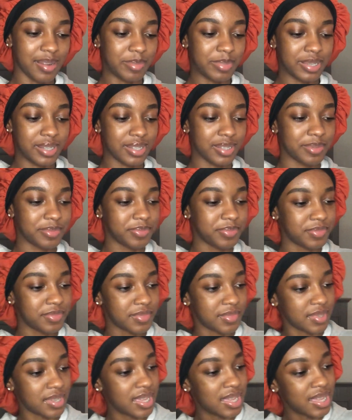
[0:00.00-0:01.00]
but
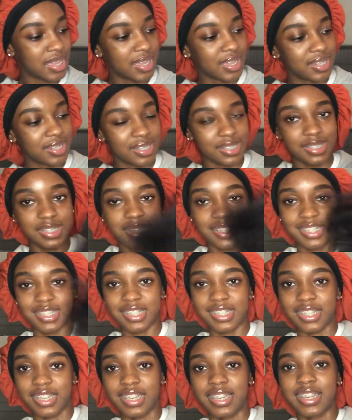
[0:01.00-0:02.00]
this is
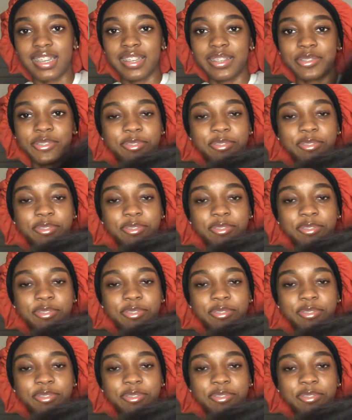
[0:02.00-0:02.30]
she.